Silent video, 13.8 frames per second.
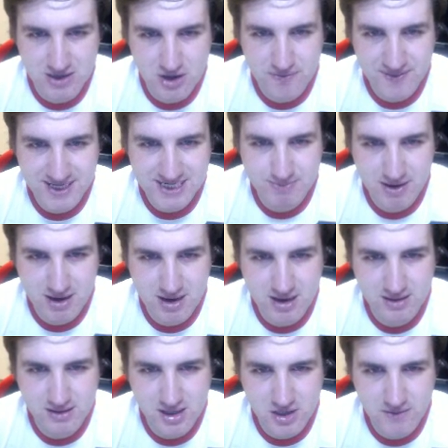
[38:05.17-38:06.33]
on this part
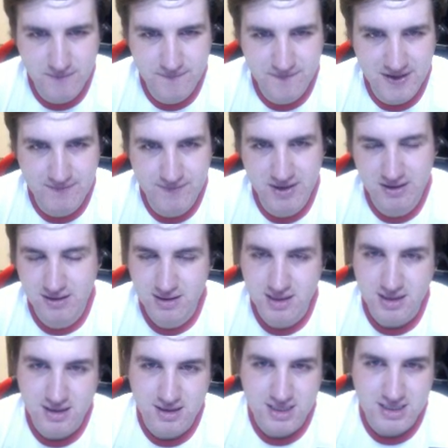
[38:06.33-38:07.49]
of FIFA.
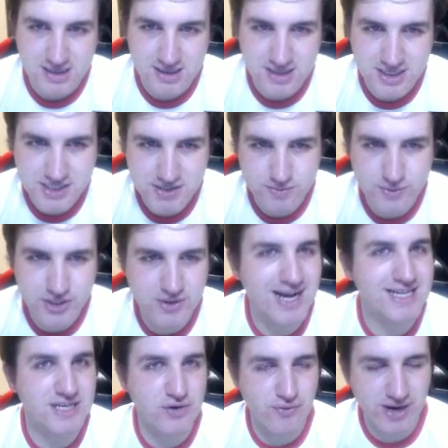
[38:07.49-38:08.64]
Would you
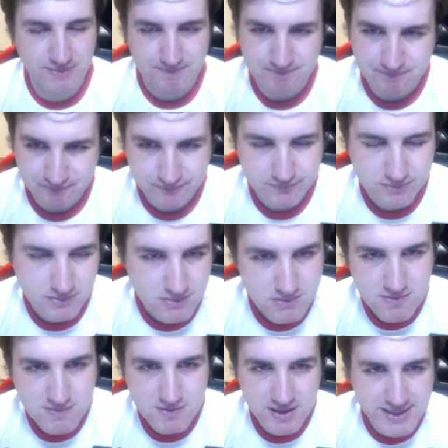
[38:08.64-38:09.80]
guys agree?
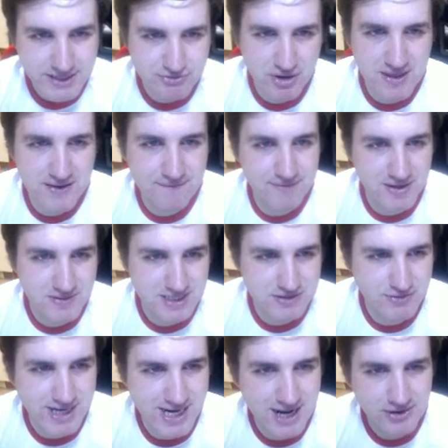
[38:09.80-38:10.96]
You'd rather have filters
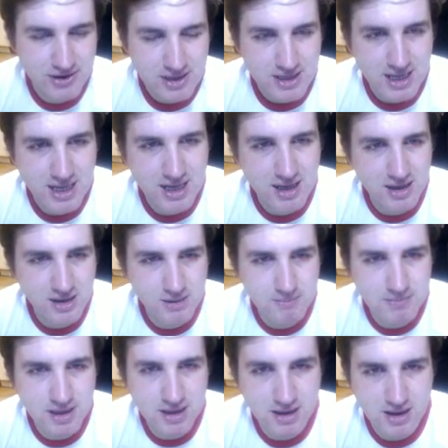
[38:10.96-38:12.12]
right now. Um,
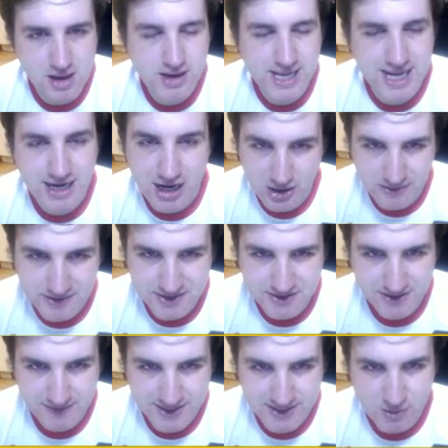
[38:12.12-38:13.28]
okay, Alonso's
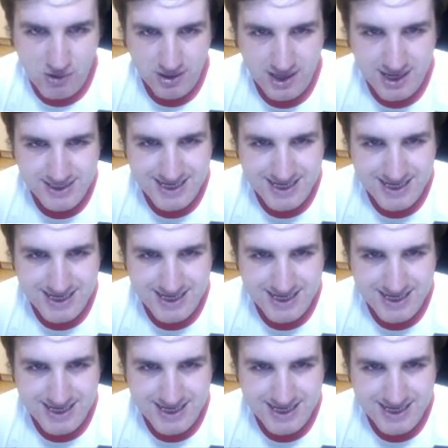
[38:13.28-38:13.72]
in the squad, guys. I